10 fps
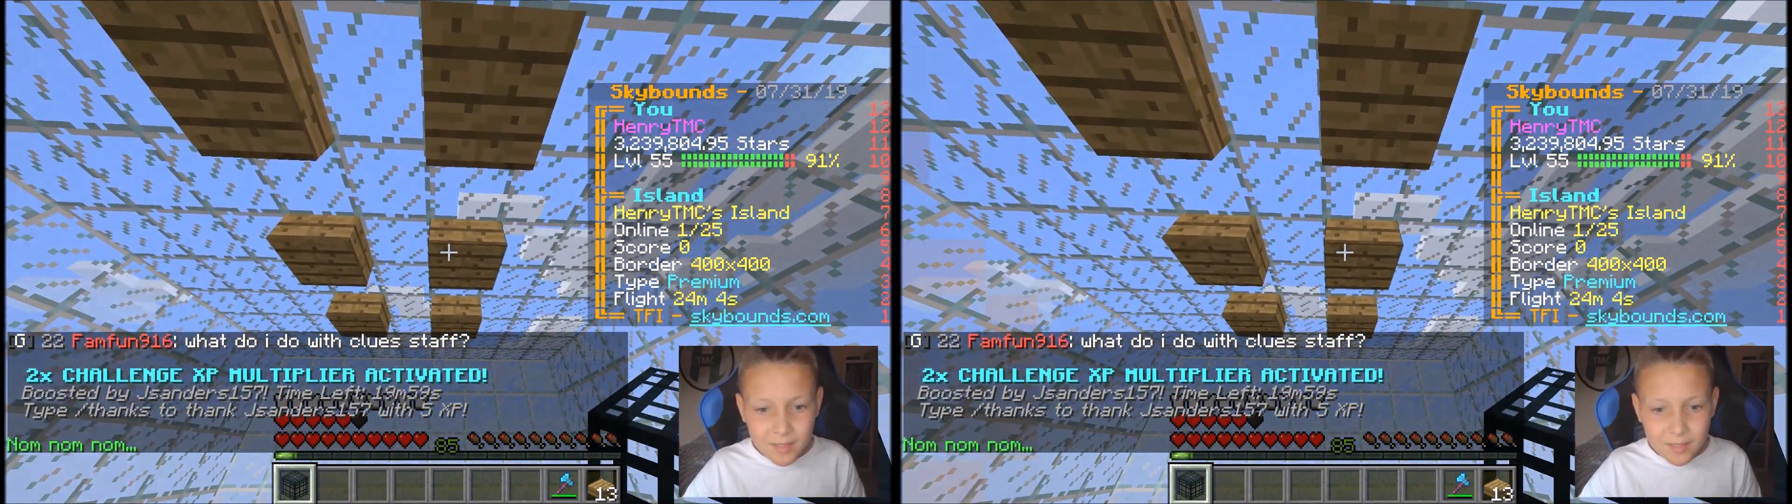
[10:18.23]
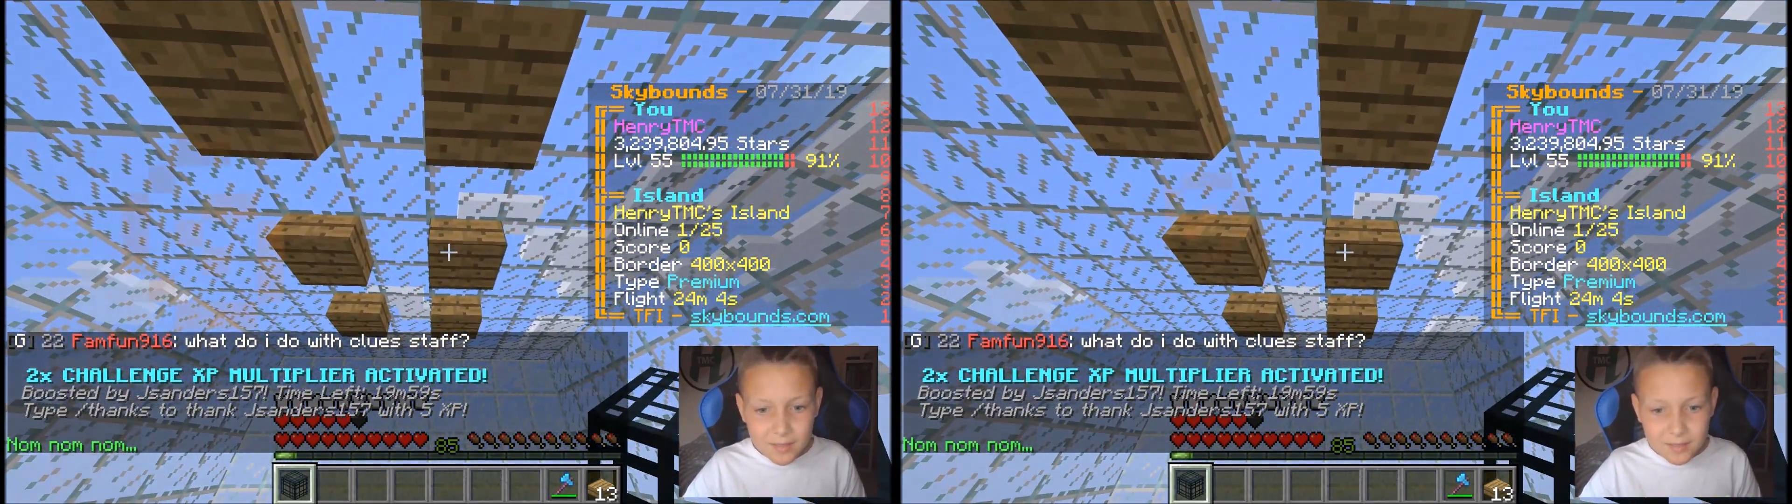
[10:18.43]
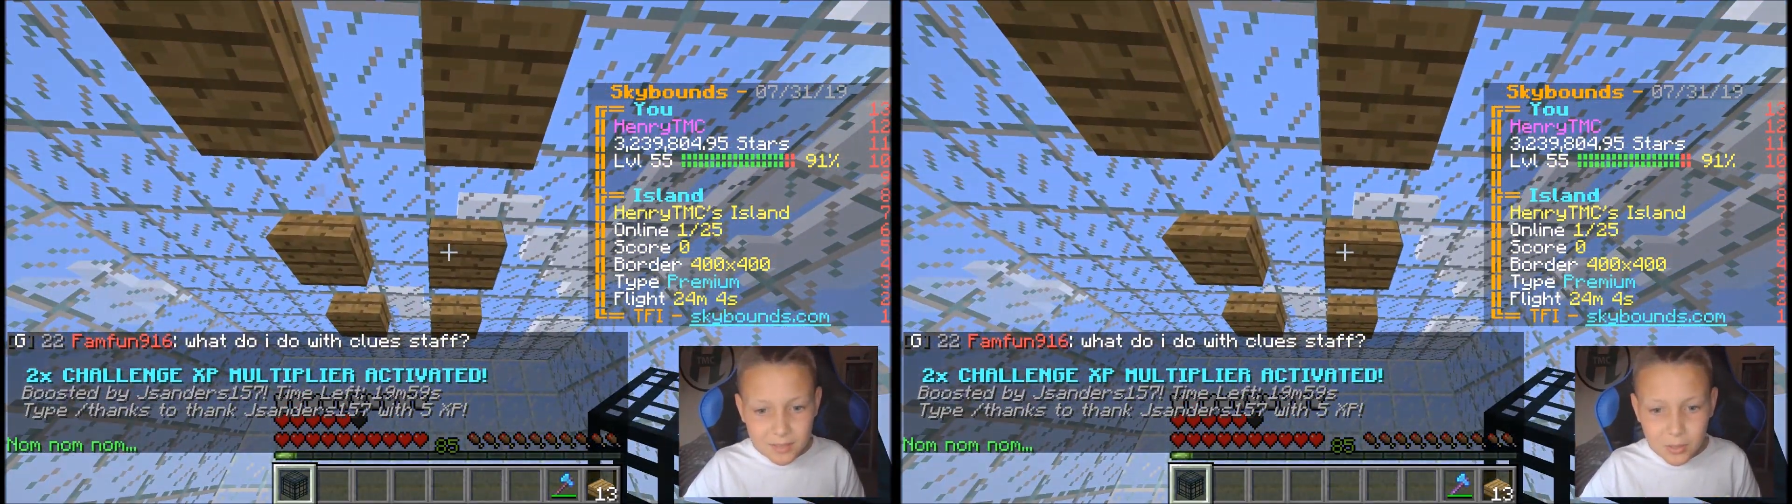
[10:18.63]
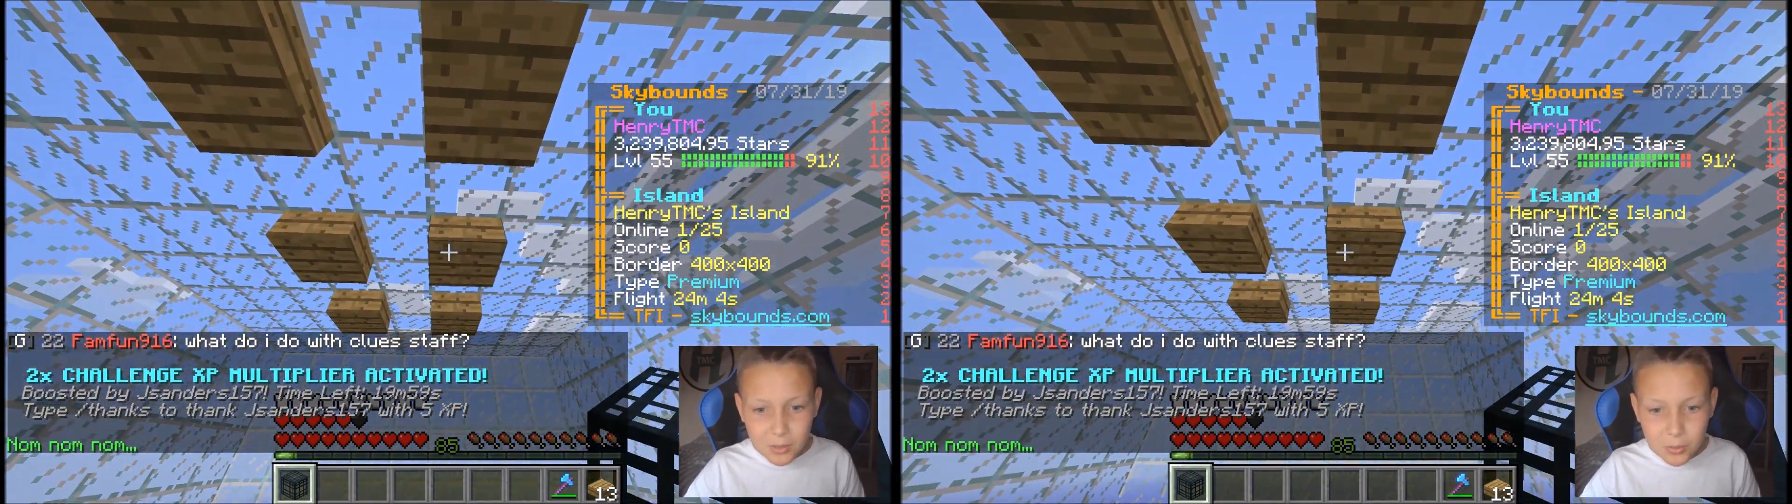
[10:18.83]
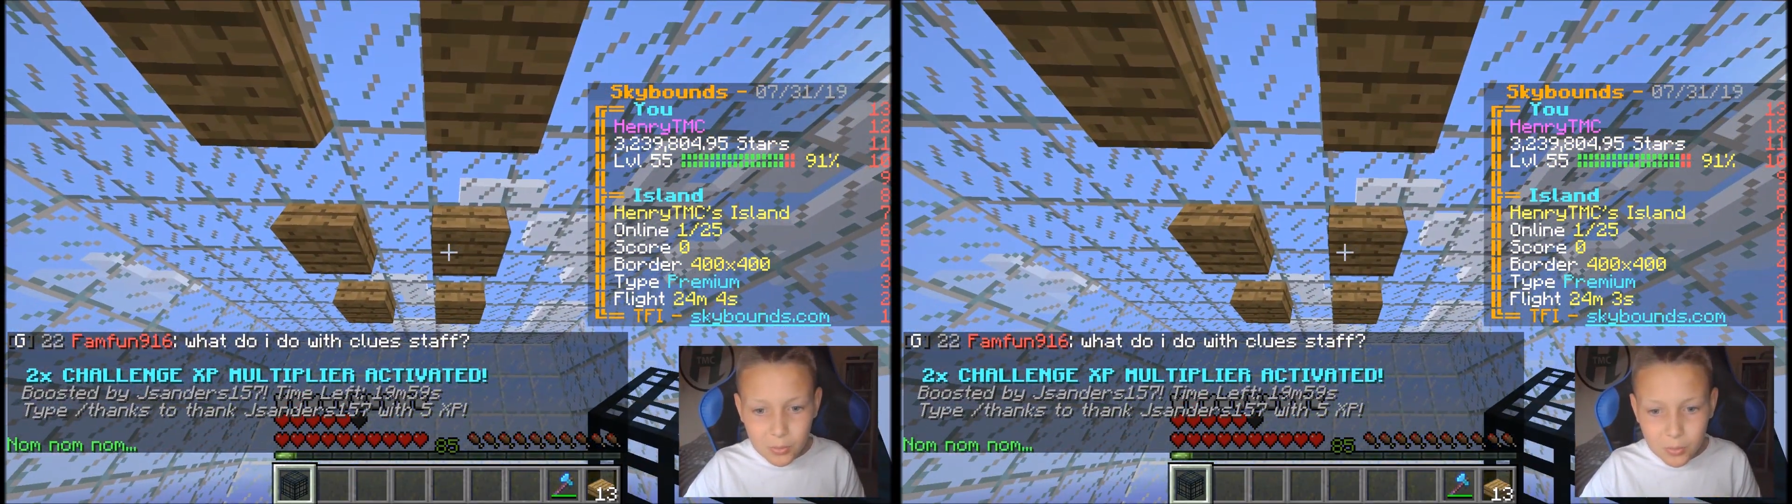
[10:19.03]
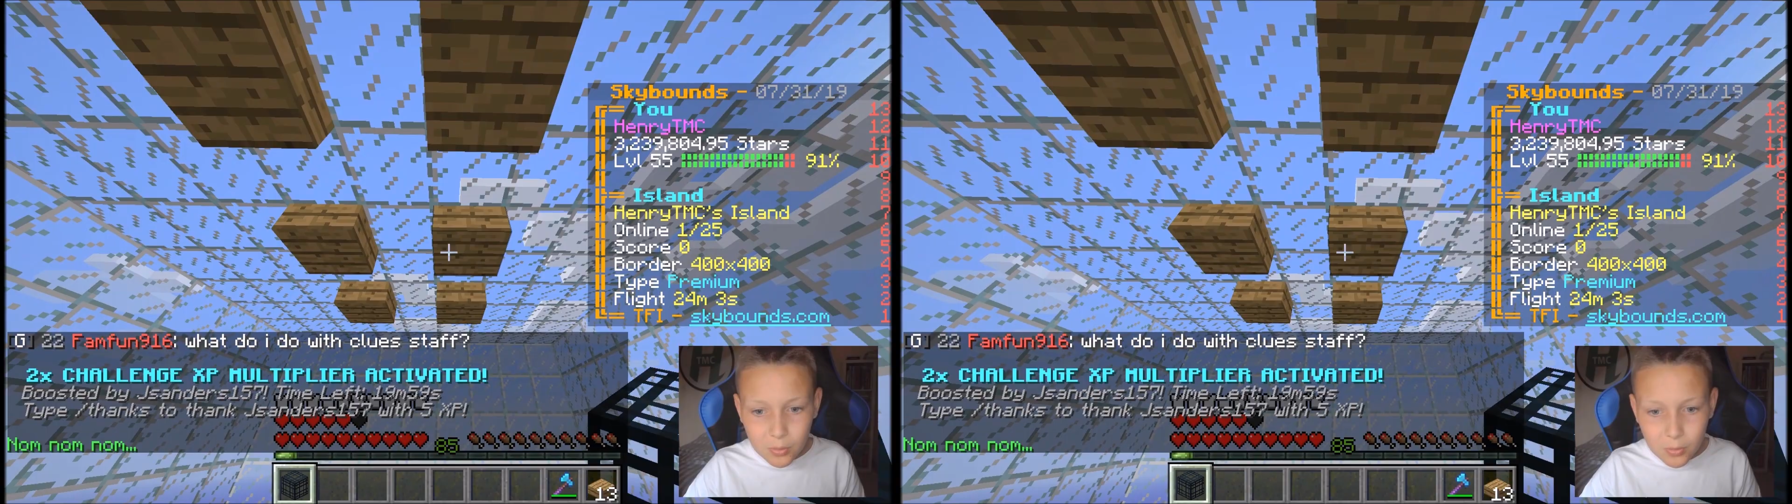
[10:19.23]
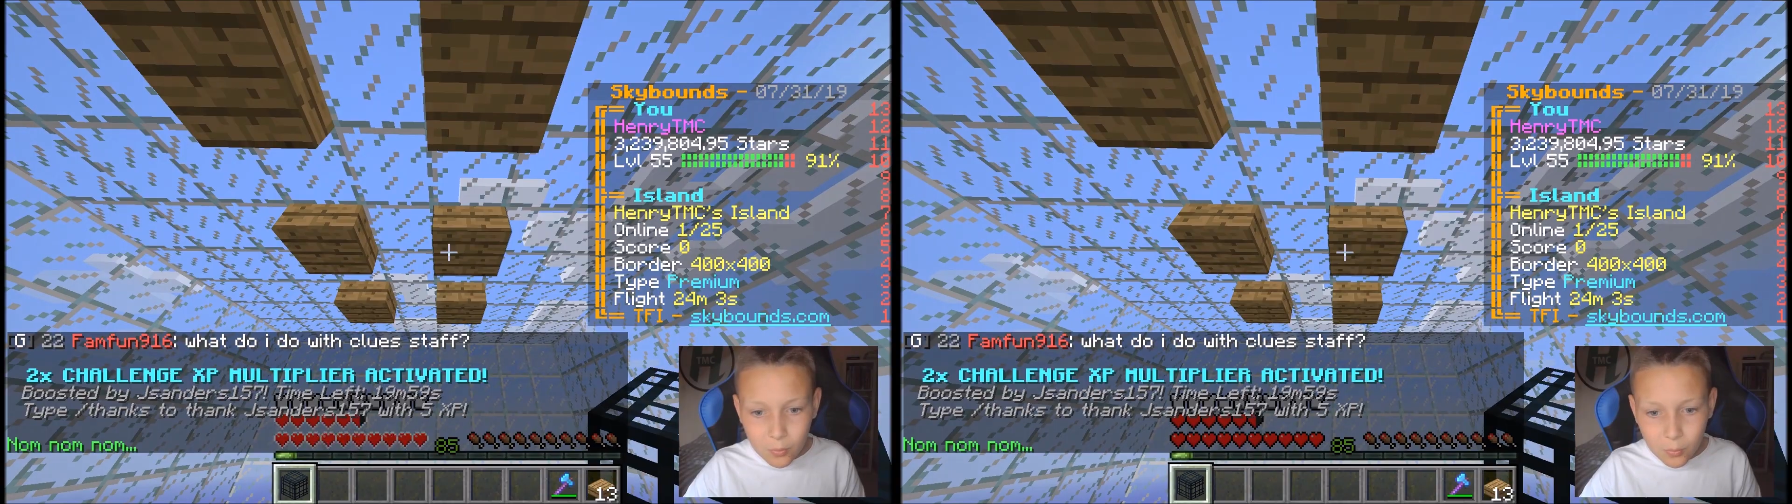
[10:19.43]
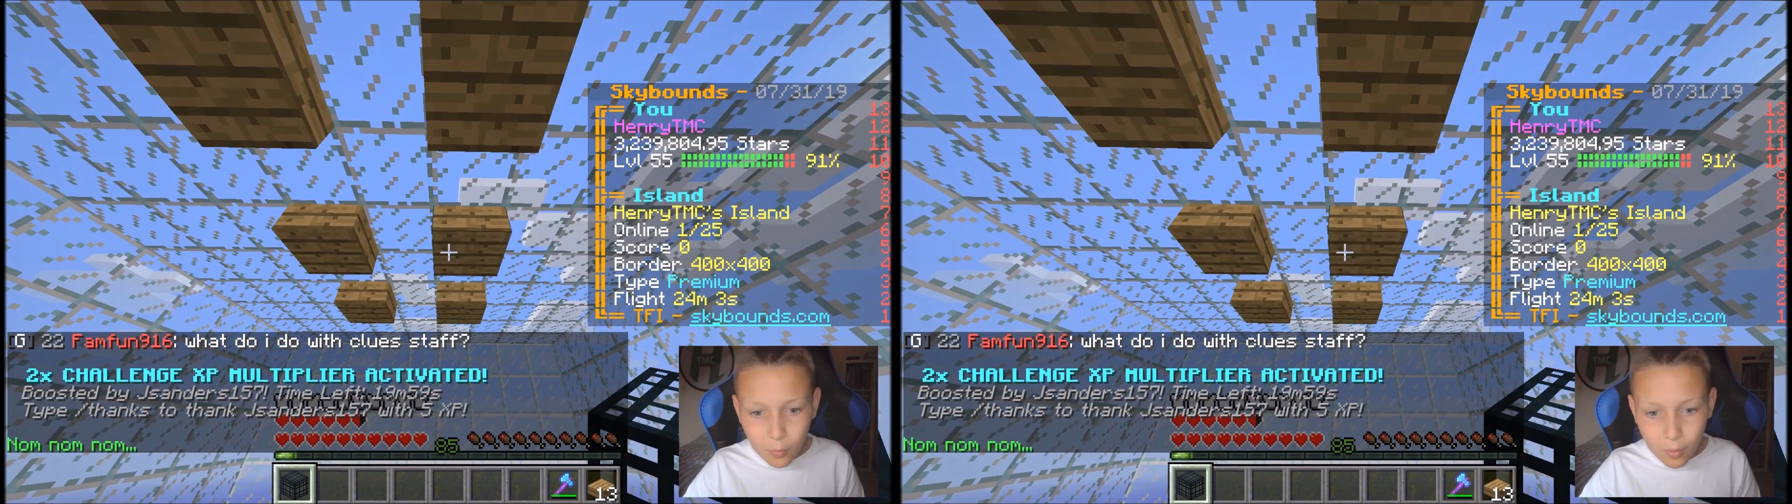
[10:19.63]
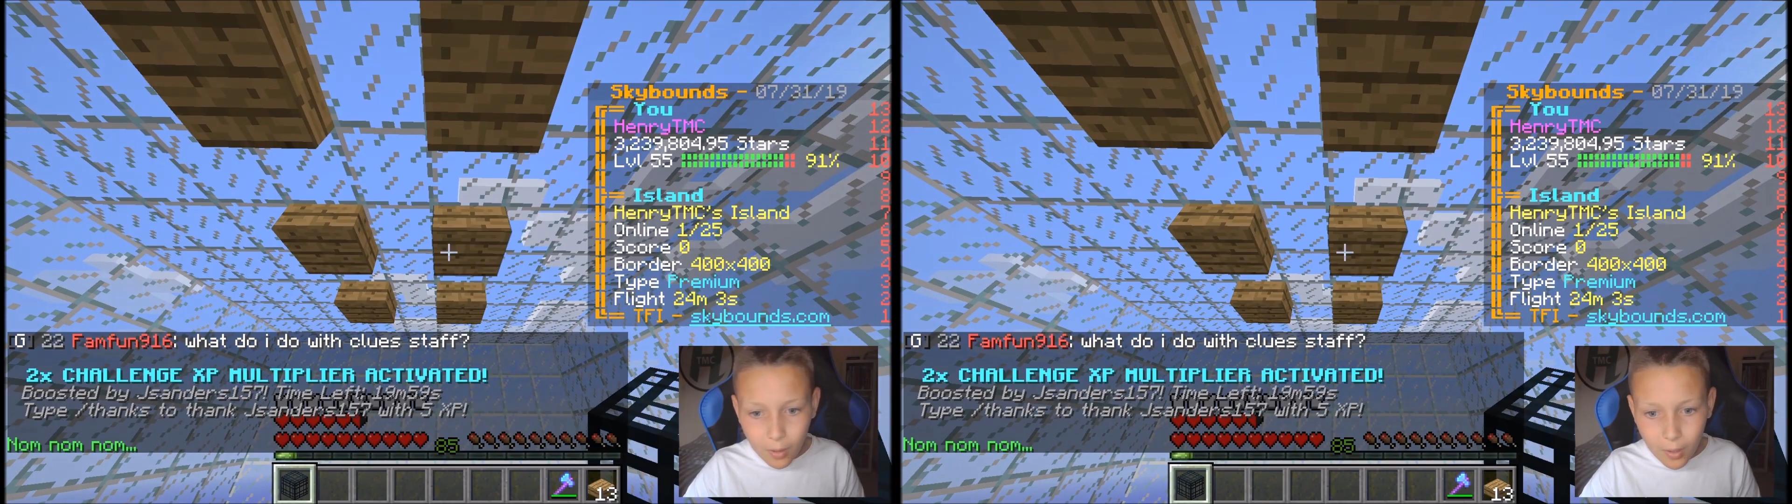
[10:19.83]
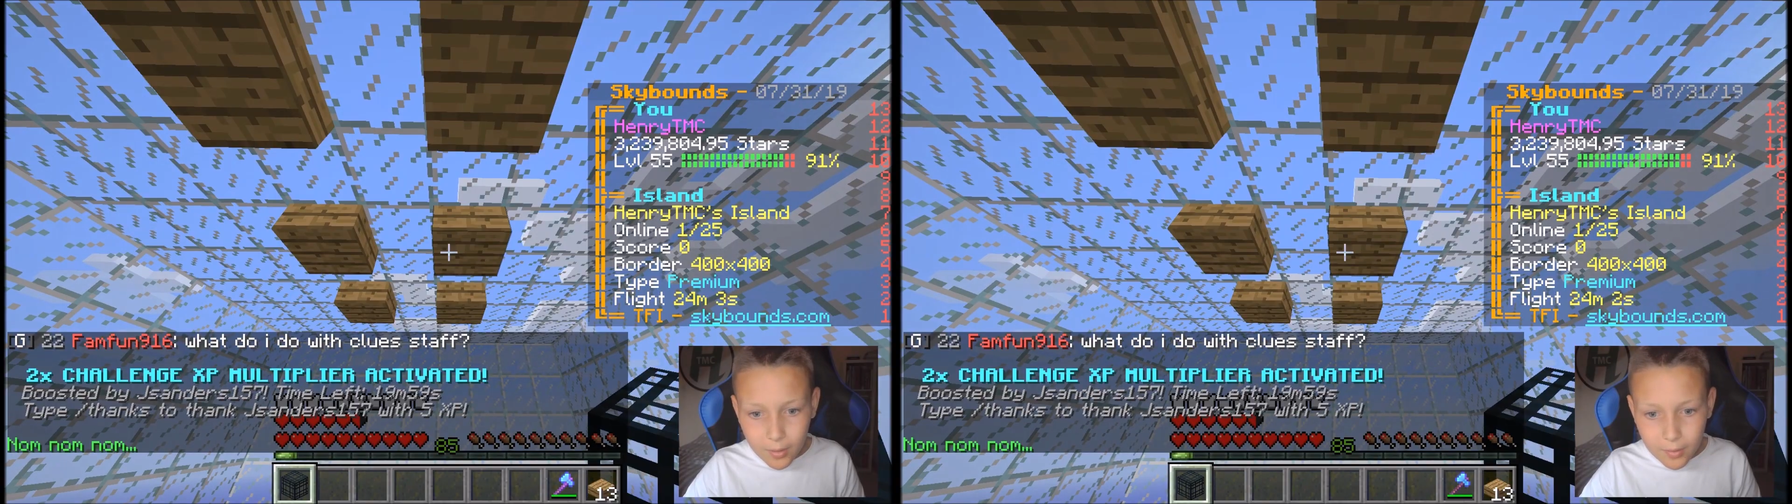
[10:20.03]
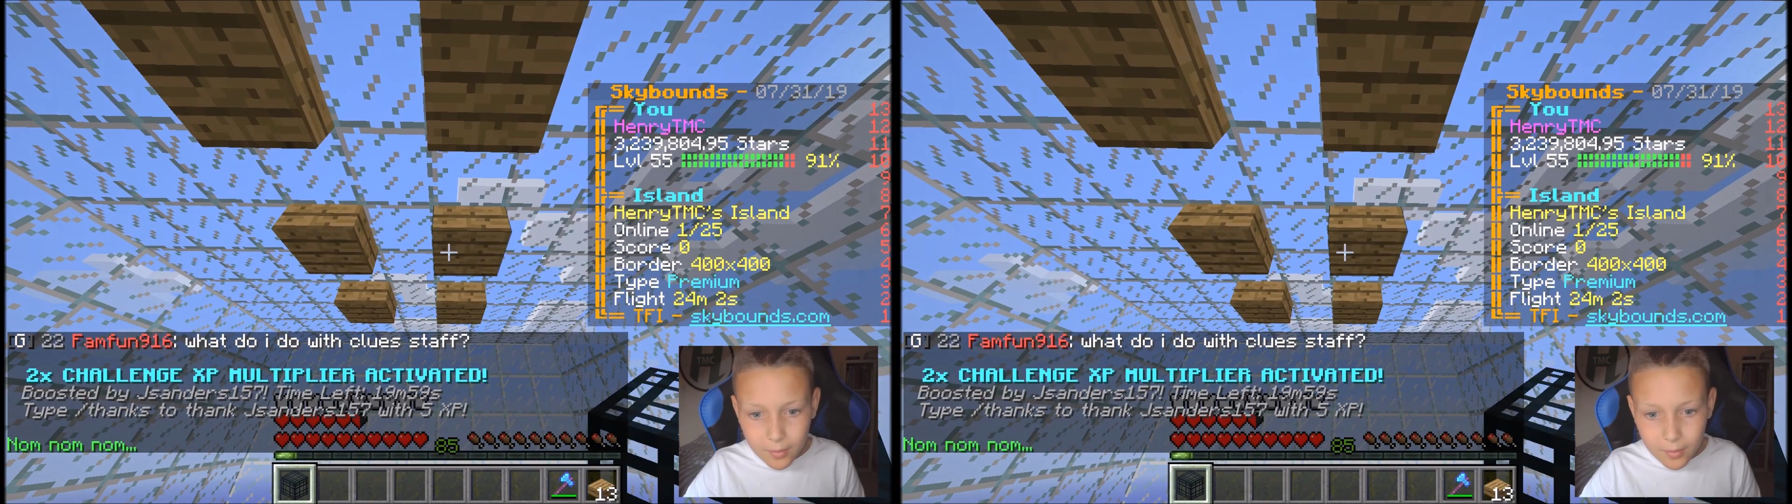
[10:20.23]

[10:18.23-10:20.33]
two one